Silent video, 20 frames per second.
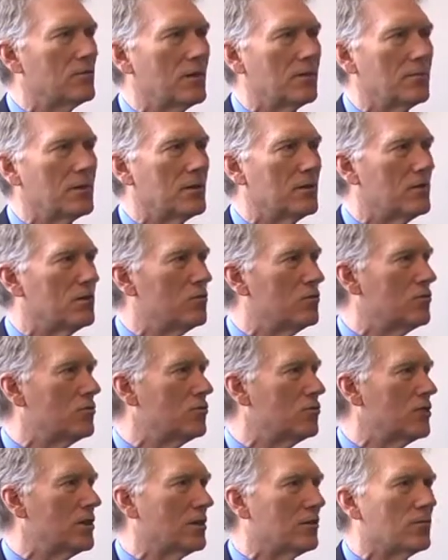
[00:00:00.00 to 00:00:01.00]
I mean,
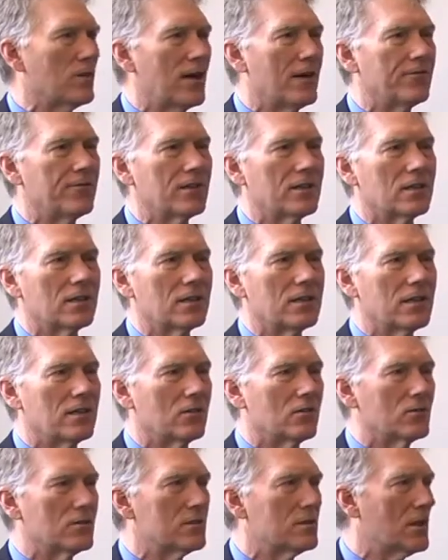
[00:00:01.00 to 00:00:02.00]
geographically
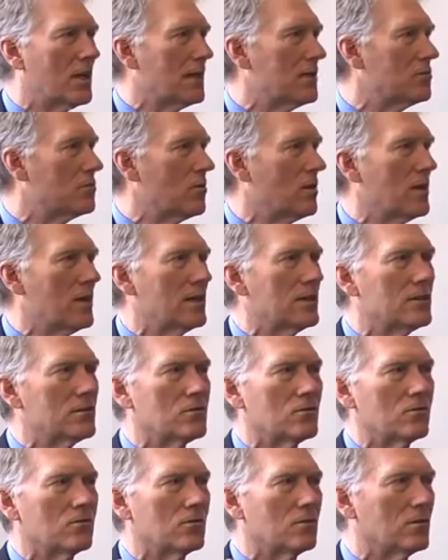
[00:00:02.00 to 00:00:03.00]
or
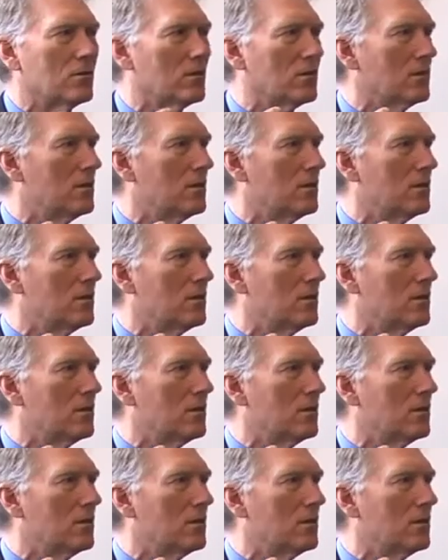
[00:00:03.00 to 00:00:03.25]
size-wise or